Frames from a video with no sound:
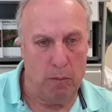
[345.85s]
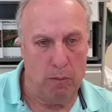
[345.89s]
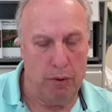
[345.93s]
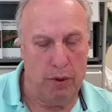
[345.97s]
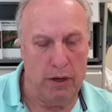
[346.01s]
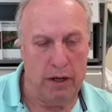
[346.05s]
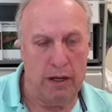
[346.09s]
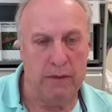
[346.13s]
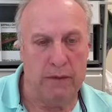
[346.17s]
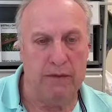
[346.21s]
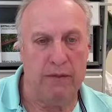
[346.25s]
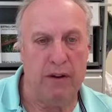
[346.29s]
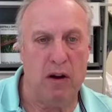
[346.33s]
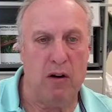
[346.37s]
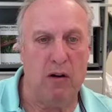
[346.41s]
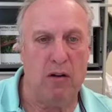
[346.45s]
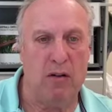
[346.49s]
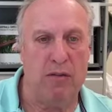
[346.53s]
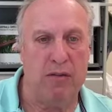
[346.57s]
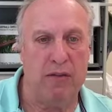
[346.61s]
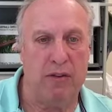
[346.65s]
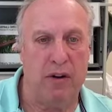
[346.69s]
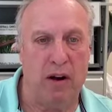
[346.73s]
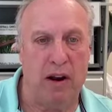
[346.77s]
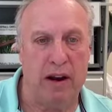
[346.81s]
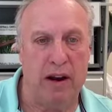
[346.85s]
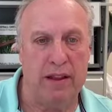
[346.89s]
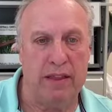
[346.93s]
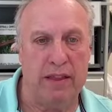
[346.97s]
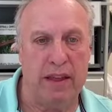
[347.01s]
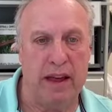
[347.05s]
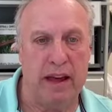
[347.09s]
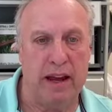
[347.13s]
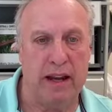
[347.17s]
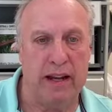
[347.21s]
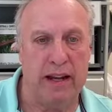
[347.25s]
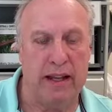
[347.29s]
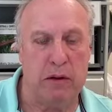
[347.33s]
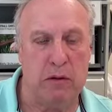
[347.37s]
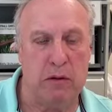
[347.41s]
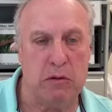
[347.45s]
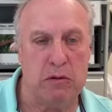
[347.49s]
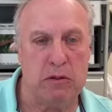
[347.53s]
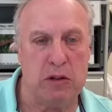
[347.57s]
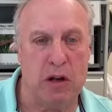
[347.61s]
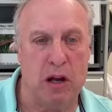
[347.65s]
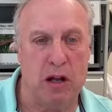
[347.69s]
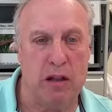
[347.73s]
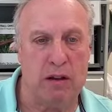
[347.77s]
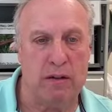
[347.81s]
pretty verified that he
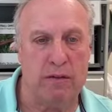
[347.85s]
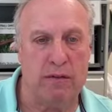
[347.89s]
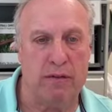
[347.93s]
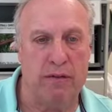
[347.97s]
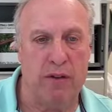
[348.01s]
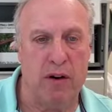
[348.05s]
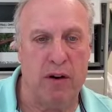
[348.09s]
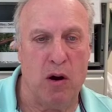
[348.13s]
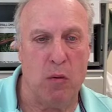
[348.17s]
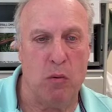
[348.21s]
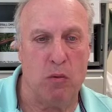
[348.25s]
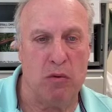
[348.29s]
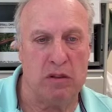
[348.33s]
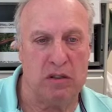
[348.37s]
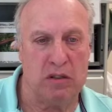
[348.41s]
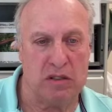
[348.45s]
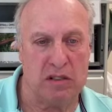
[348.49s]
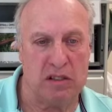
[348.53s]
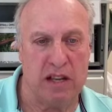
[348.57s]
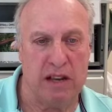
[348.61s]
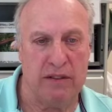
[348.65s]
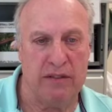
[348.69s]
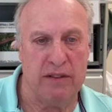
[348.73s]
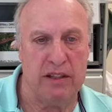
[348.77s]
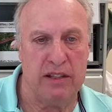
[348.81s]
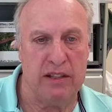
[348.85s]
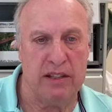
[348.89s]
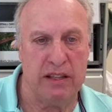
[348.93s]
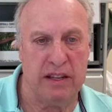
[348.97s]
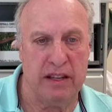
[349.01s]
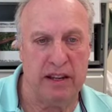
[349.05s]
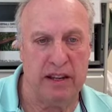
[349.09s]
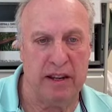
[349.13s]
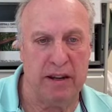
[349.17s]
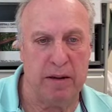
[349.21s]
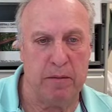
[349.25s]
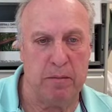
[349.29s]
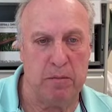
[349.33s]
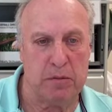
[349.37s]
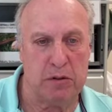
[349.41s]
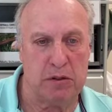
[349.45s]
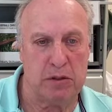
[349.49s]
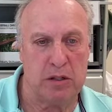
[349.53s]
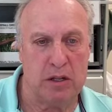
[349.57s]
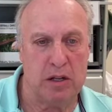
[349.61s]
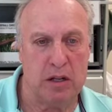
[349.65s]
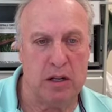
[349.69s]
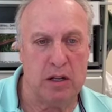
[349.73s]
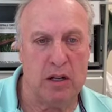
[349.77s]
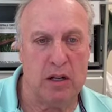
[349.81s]
was on the phone with 7 teams